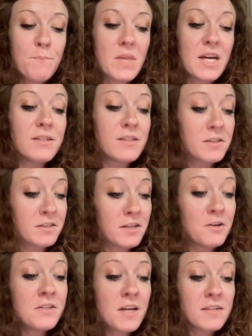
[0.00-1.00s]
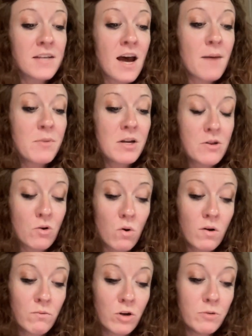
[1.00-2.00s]
it still does happen in the
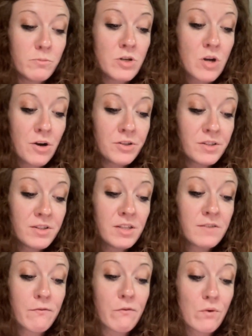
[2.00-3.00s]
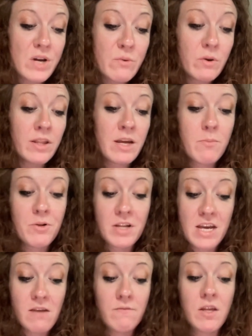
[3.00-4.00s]
courtroom. Narcissists frequently
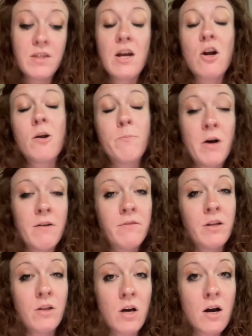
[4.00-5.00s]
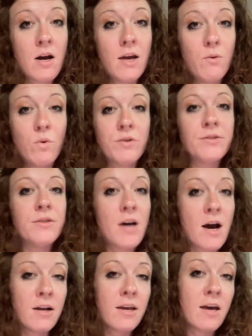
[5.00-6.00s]
believe that they are above the law and will
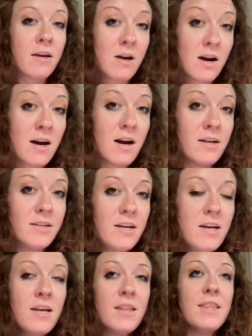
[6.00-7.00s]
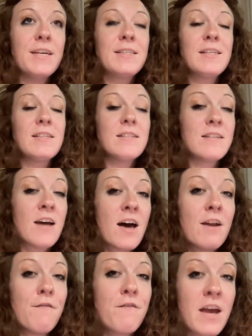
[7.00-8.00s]
not get caught. This is not
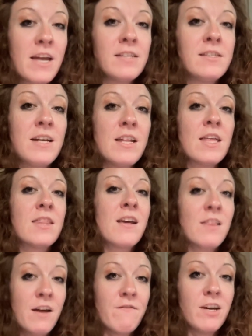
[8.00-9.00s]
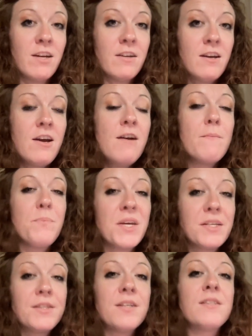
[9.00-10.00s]
a fantasy that they live in.
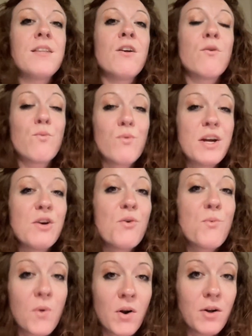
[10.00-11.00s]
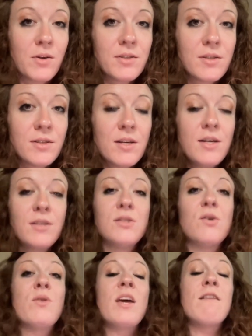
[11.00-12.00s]
This is their real world.
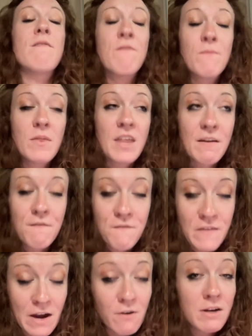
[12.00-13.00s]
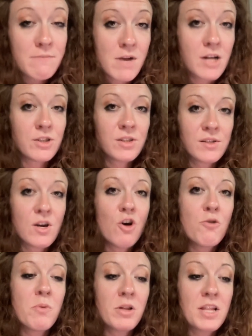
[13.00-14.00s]
So they very much
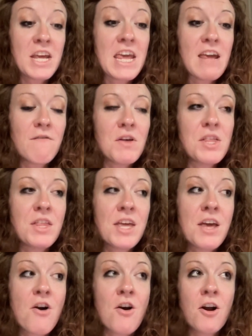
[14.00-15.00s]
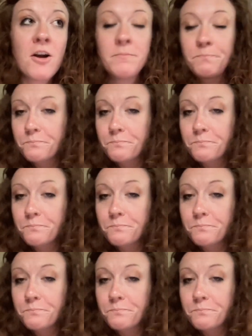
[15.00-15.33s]
so believe that they are